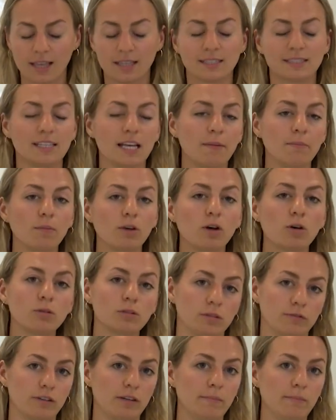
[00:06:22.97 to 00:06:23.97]
Same
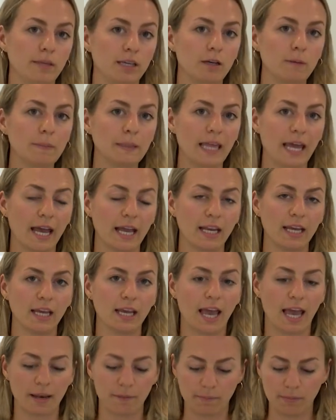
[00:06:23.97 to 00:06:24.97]
goes for meal
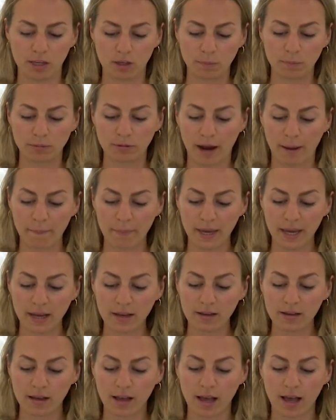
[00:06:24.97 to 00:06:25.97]
planning and meal prepping.